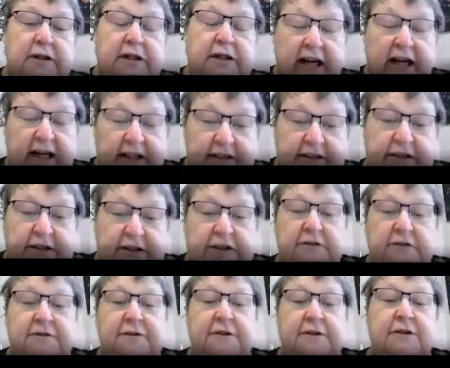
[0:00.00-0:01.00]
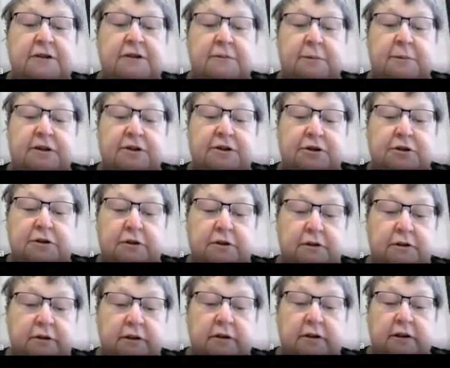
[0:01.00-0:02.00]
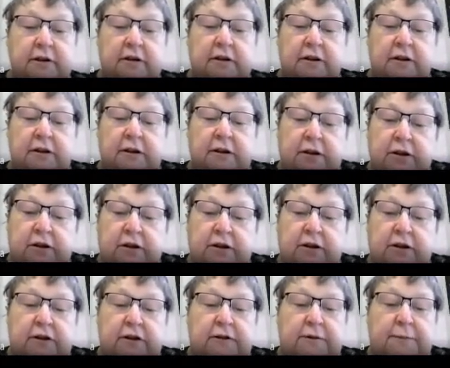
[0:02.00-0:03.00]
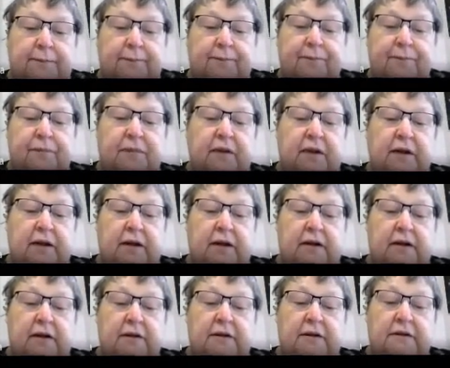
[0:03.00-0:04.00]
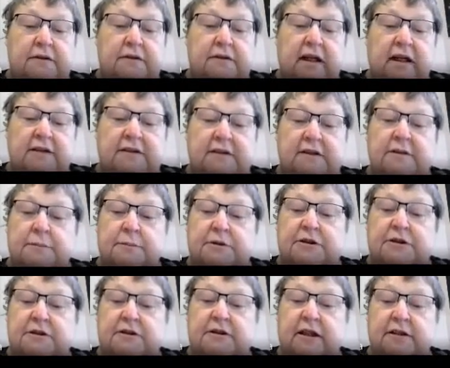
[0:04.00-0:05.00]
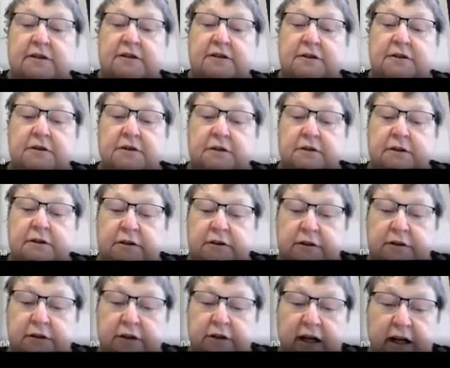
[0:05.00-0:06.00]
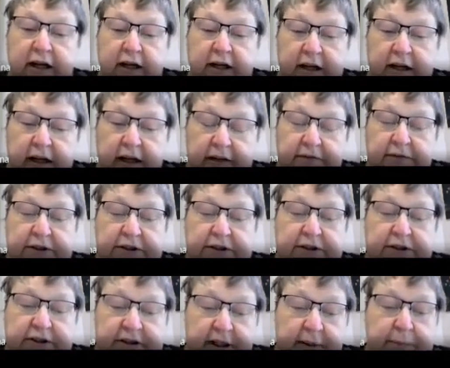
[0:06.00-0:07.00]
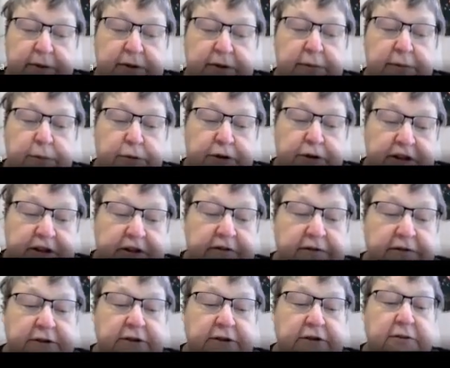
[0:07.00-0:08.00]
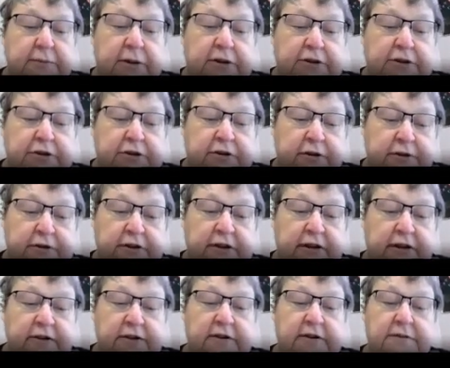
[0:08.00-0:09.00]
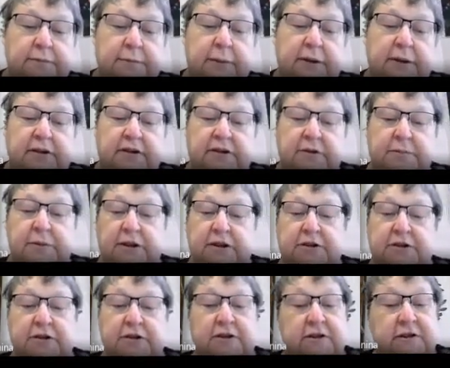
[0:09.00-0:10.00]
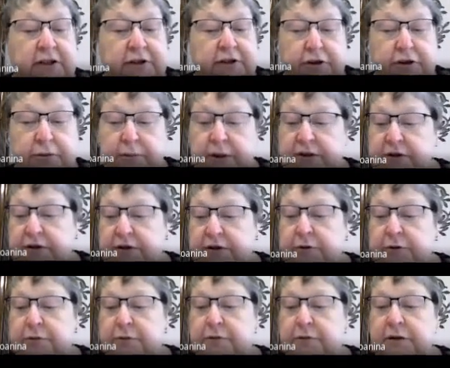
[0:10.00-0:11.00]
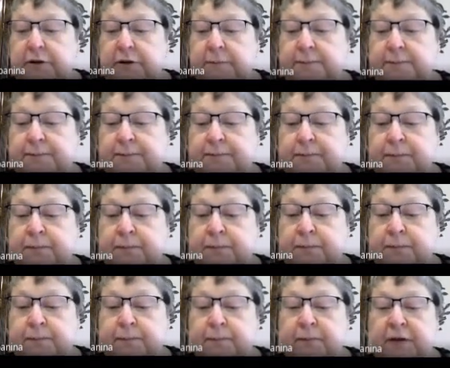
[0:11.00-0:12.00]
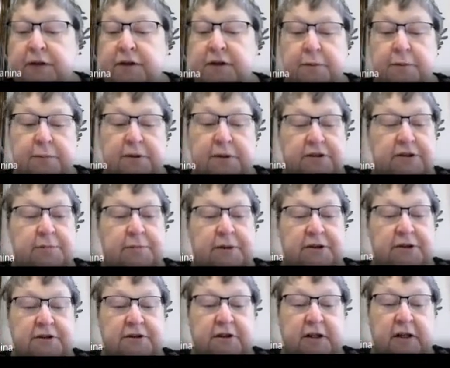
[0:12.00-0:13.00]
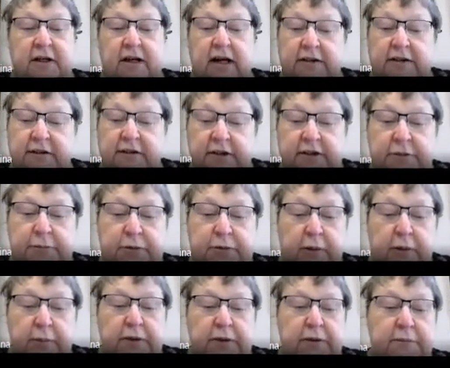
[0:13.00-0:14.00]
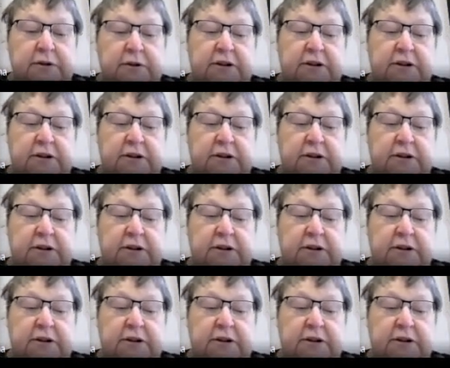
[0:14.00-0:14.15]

and infinite dimensional, does it mean that every separable infinite dimensional transitive Banach space is isometric to a Hilbert space? And this problem